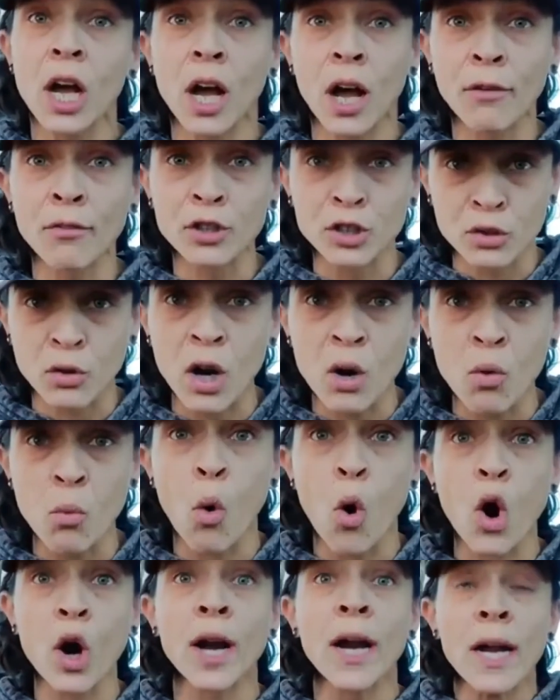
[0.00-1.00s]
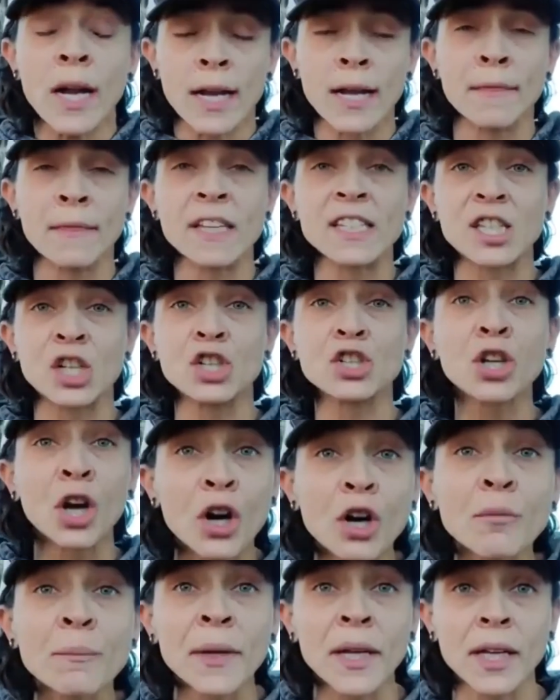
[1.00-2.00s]
of a drug war in this
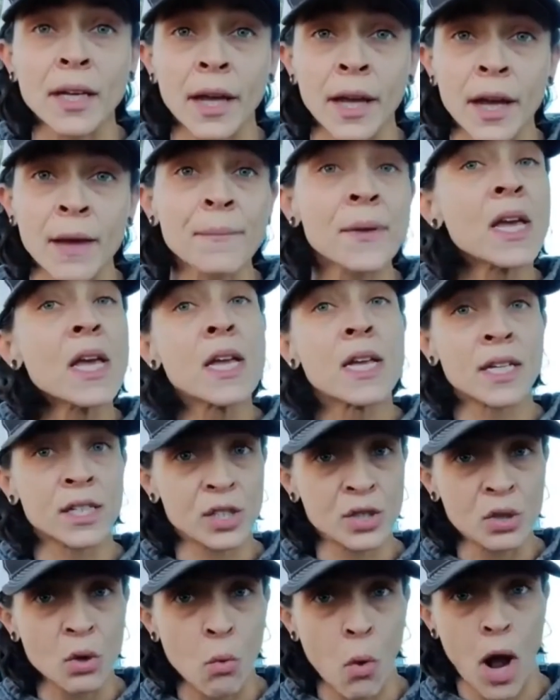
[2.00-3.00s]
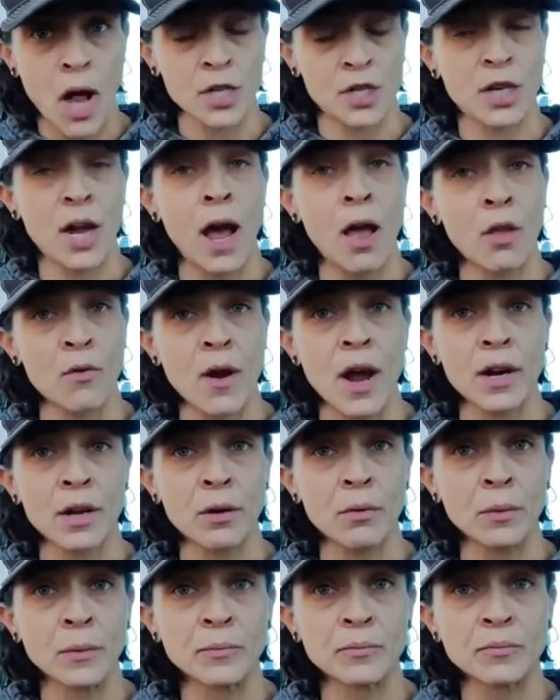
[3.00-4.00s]
internment camp in Saguache, Colorado.